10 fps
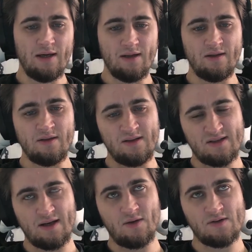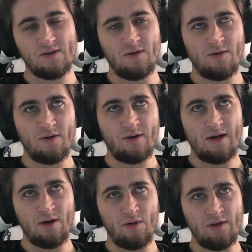The discounts are
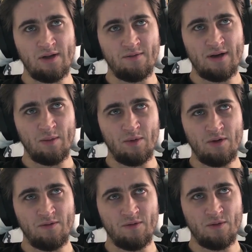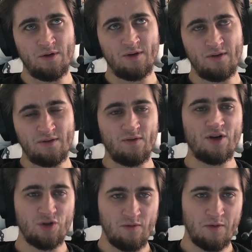only viable for the
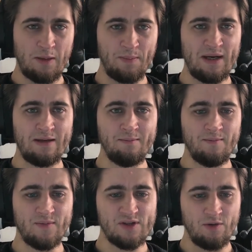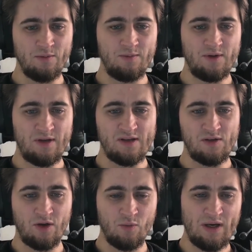duration of the campaign. So yes,
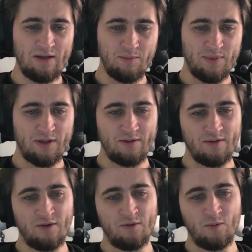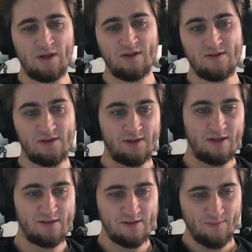you can wait, but don't wait until it
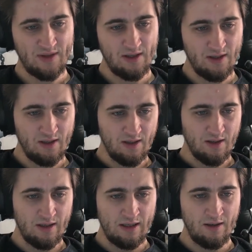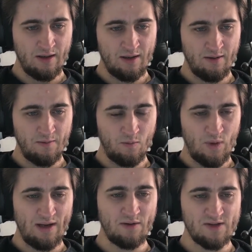ends.
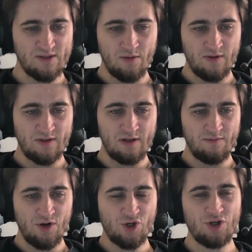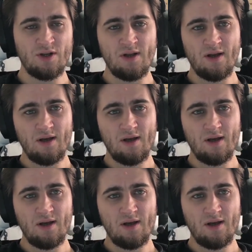Why there is no retail version?